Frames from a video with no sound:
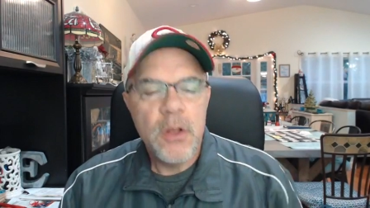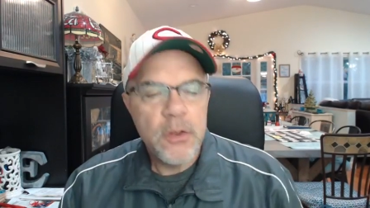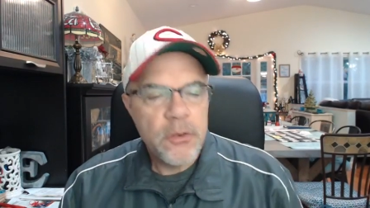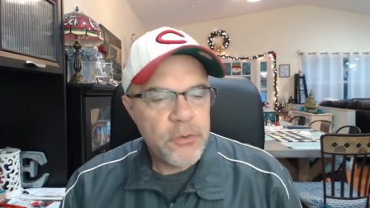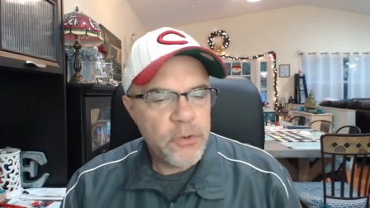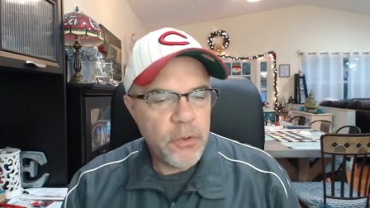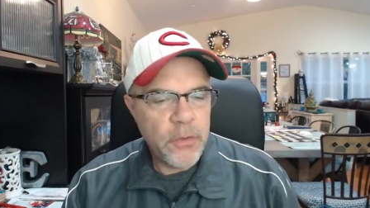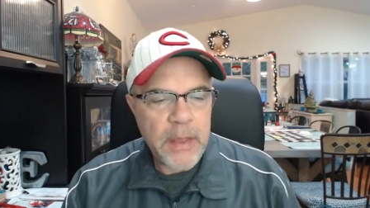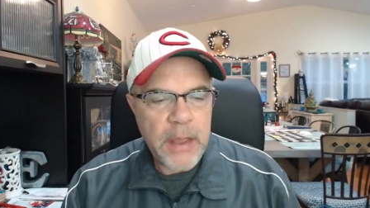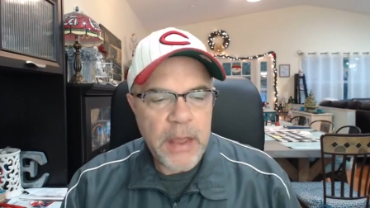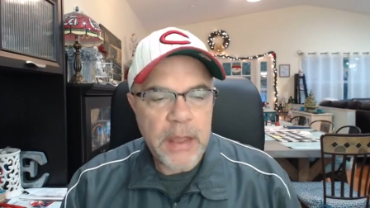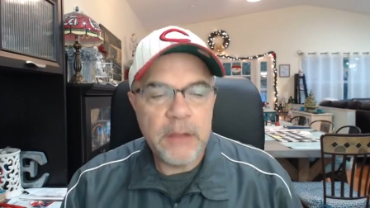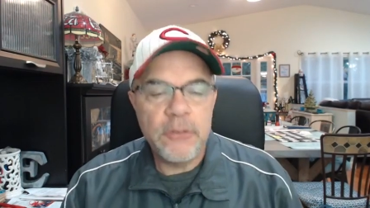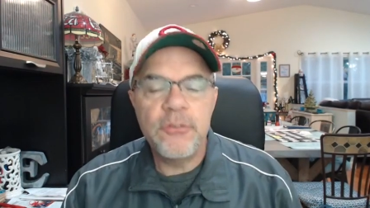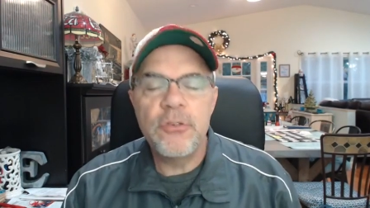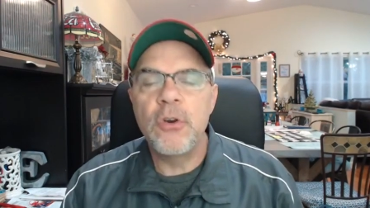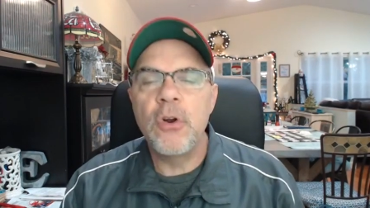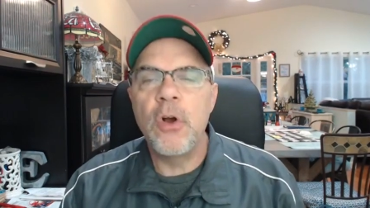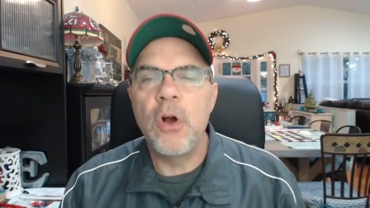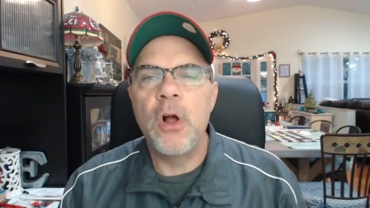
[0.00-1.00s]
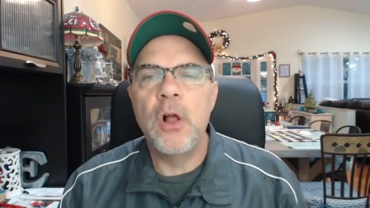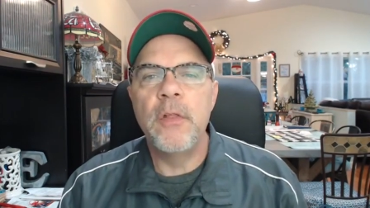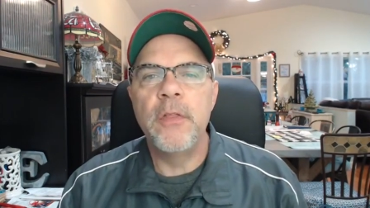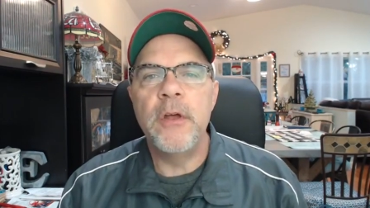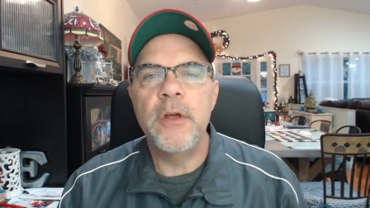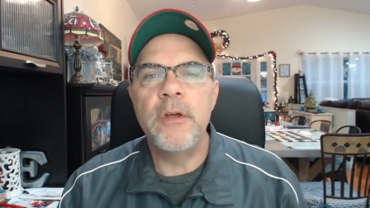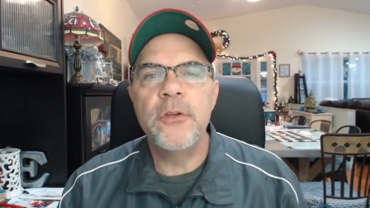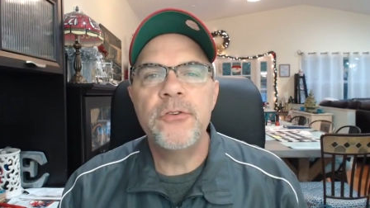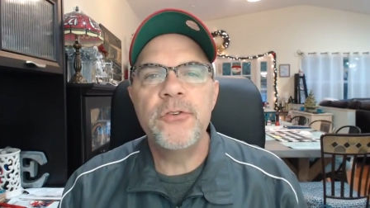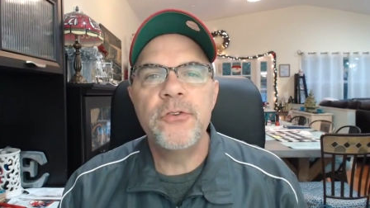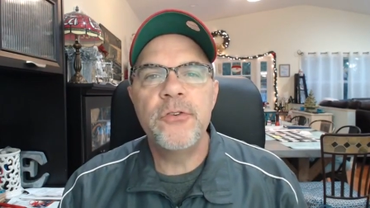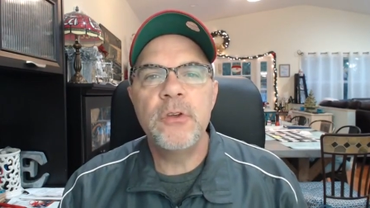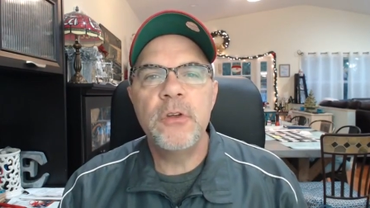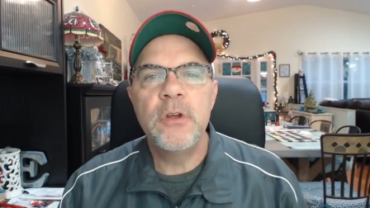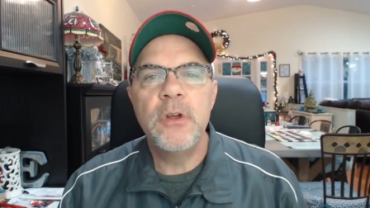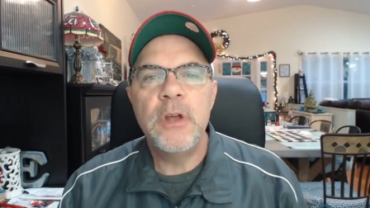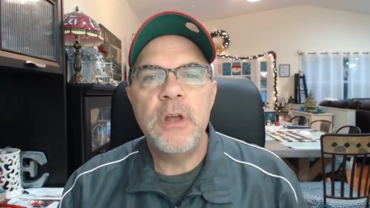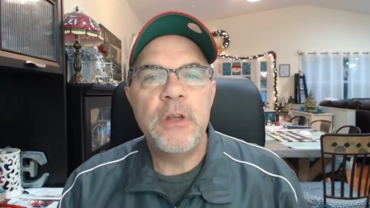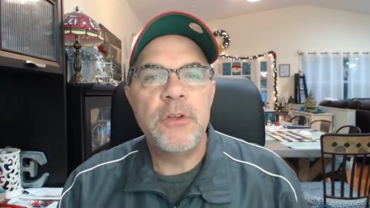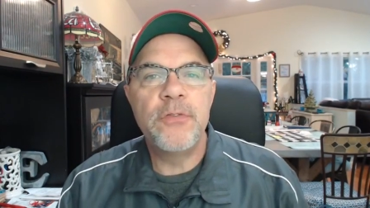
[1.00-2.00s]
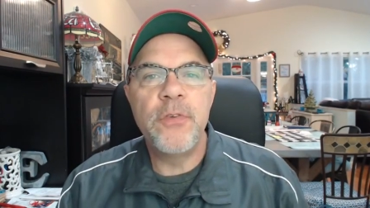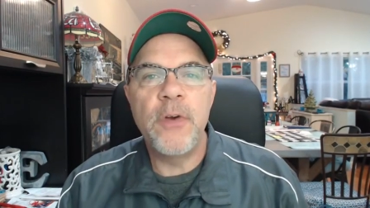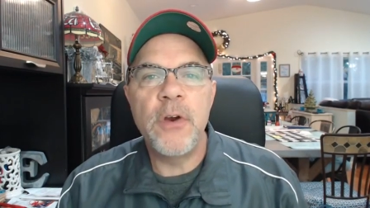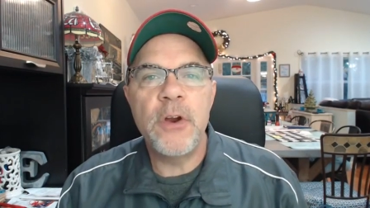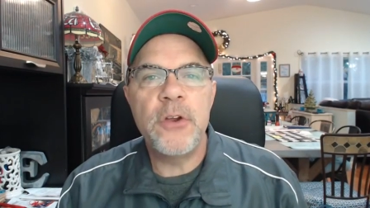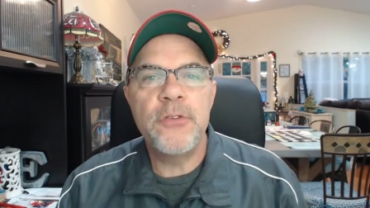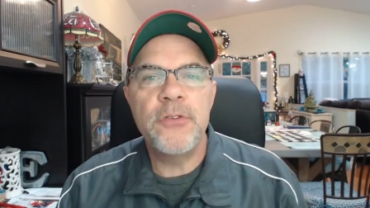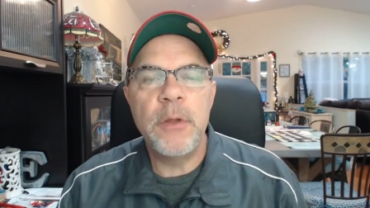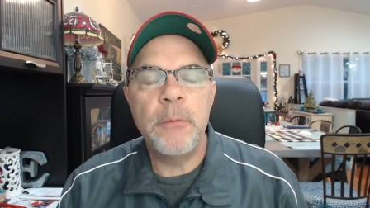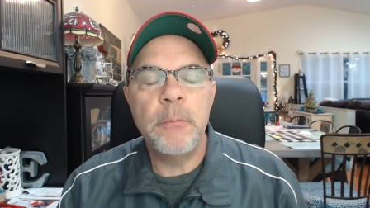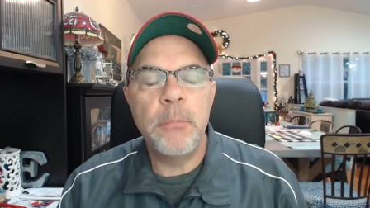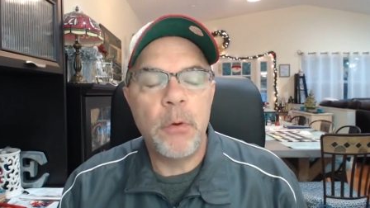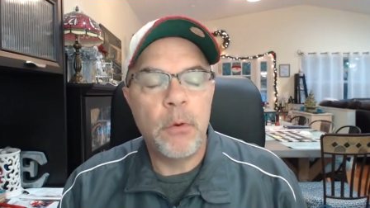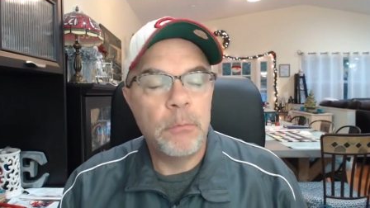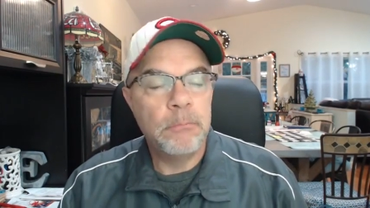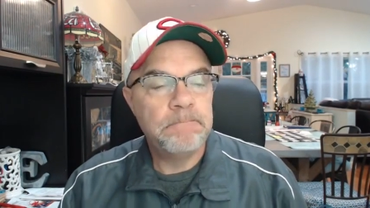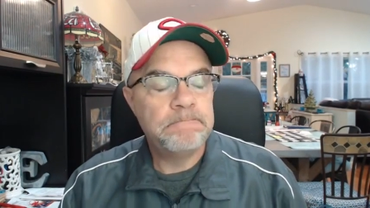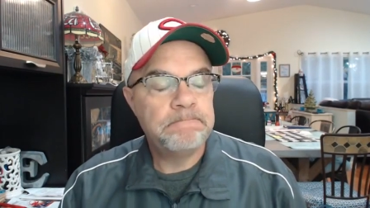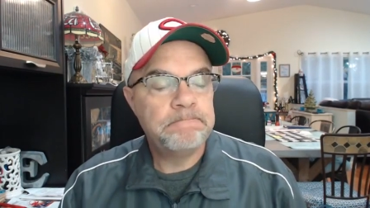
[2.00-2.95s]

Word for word: So the answer to all this is very simple.